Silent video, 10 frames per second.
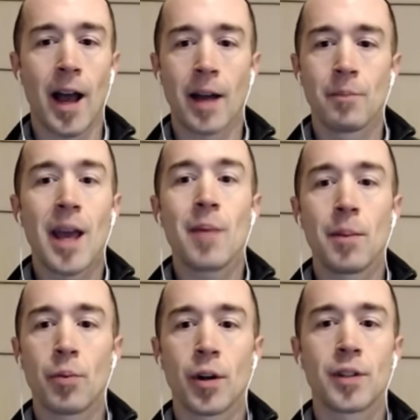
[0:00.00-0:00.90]
maybe
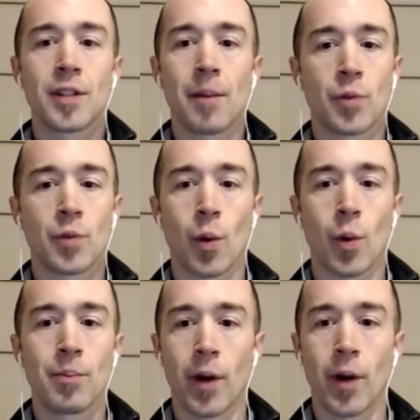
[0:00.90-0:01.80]
he puts up 20
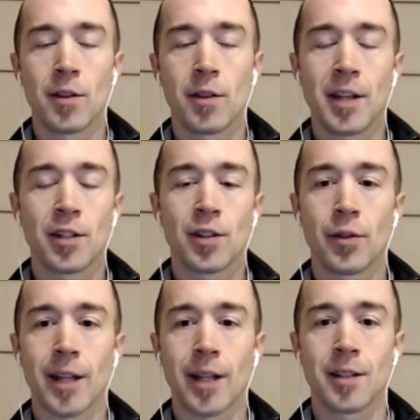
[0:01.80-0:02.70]
points, but I just don't
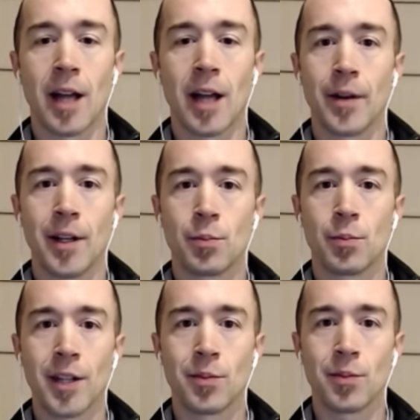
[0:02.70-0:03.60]
think that's enough at his
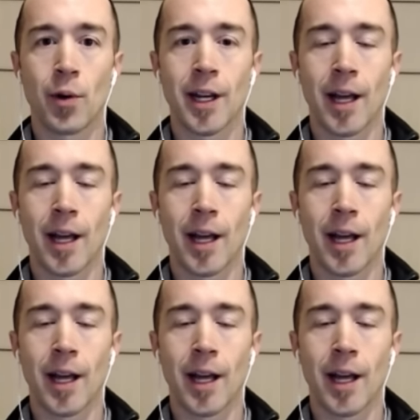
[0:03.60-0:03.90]
price point.